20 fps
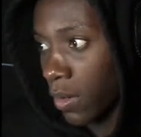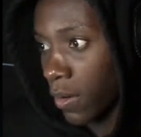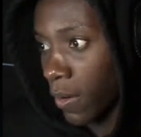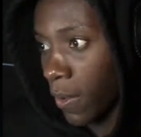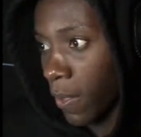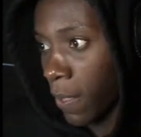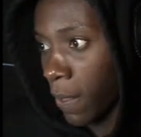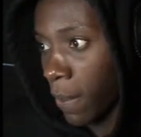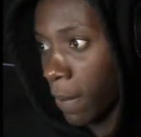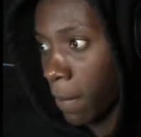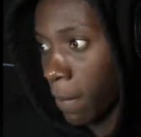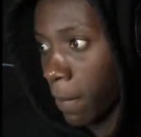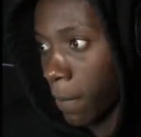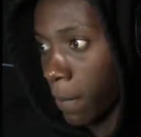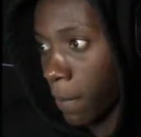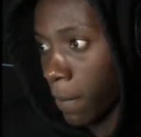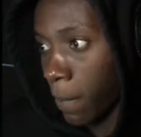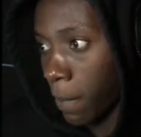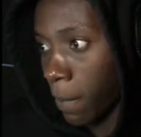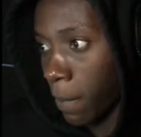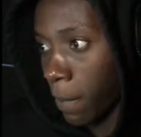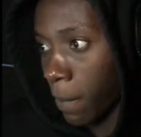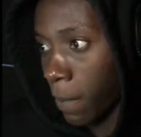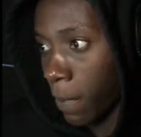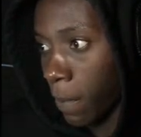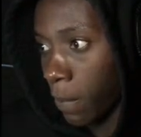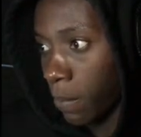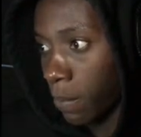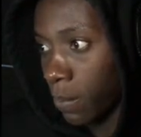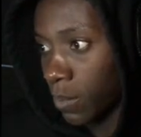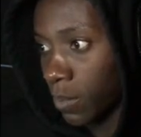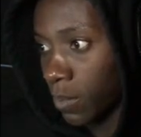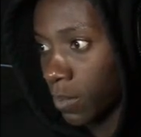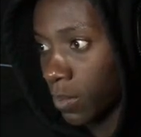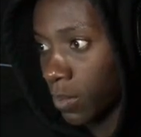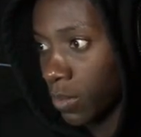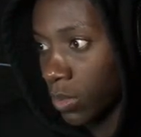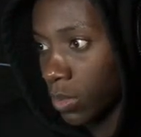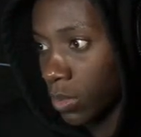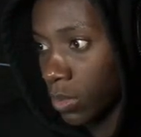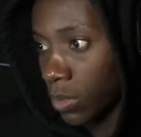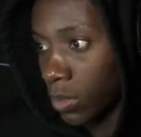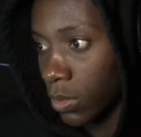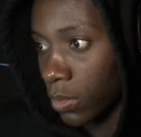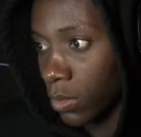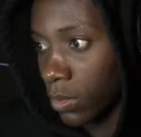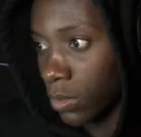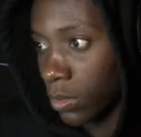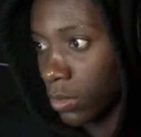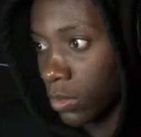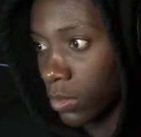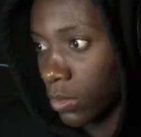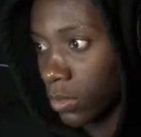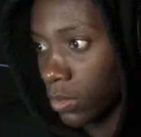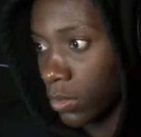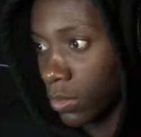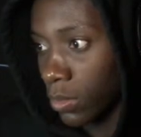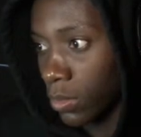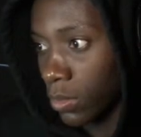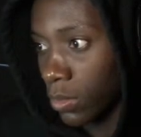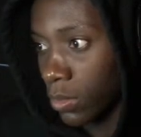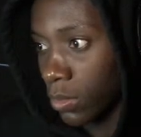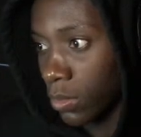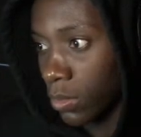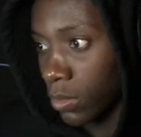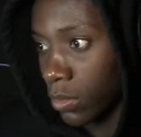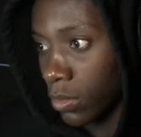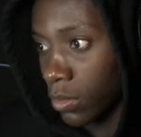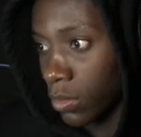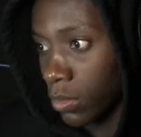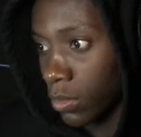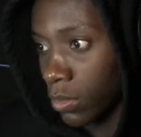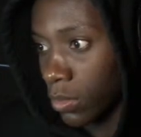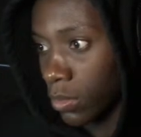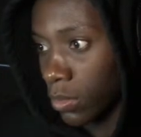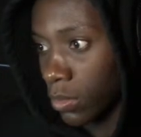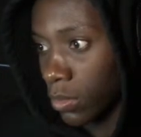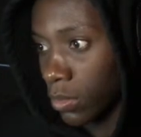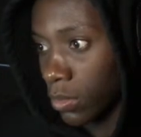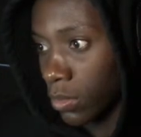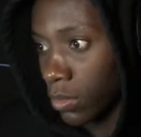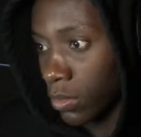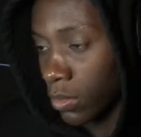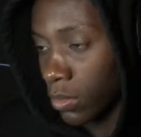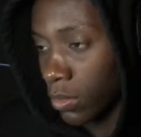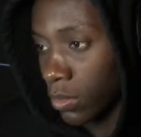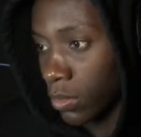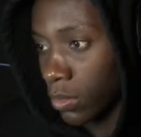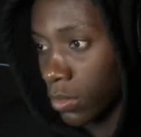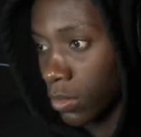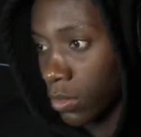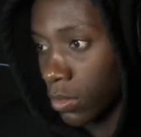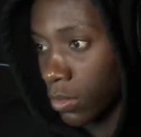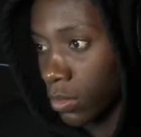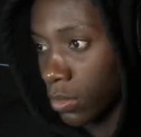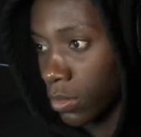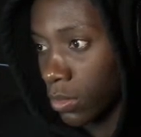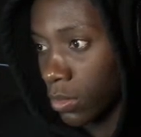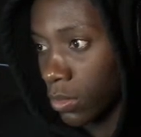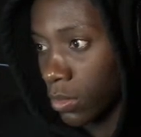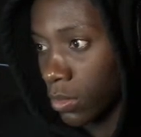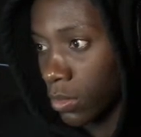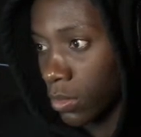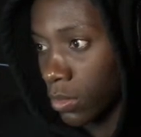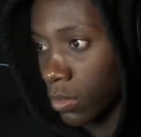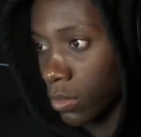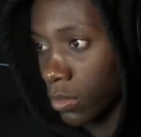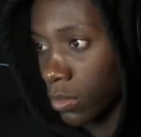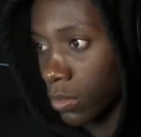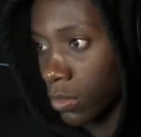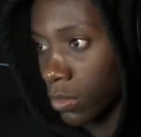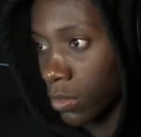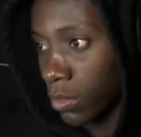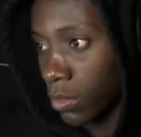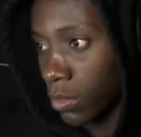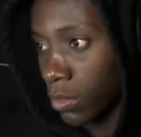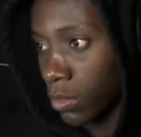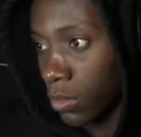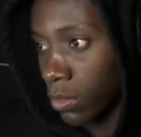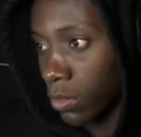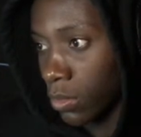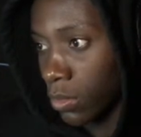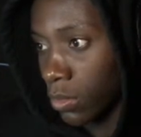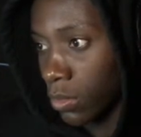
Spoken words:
[no speech]